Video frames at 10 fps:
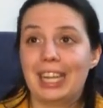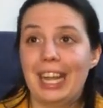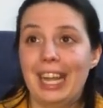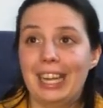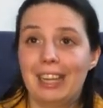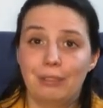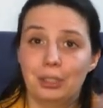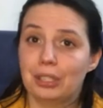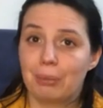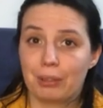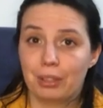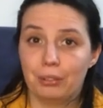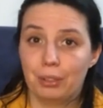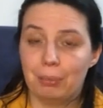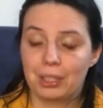and I have to ask my friend
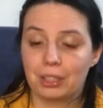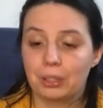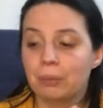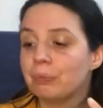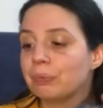for a picture